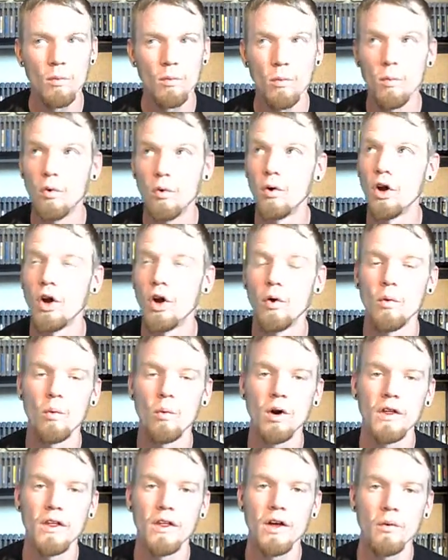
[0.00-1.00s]
we'll go to
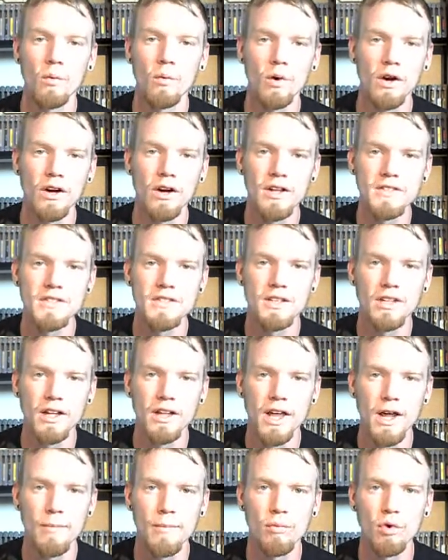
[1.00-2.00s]
where it is in the
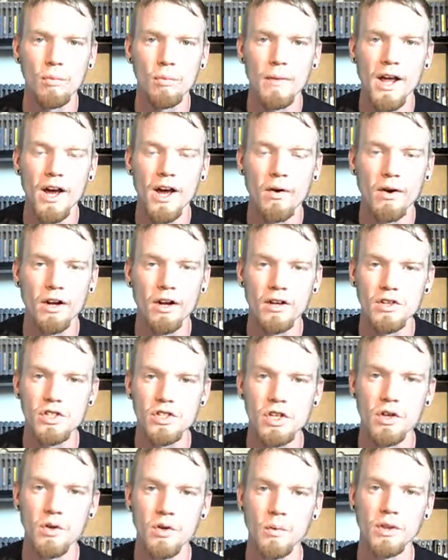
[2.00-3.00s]
game room now, and I'll
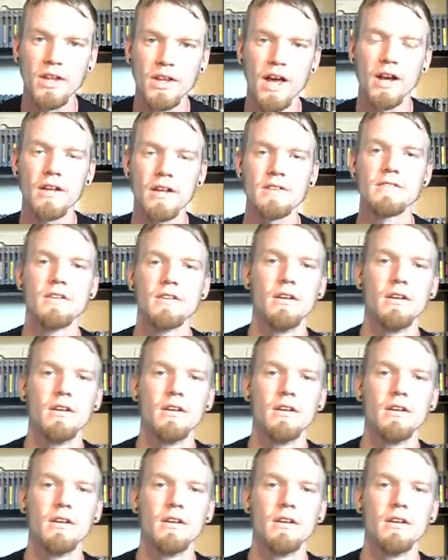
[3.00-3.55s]
show you what that is.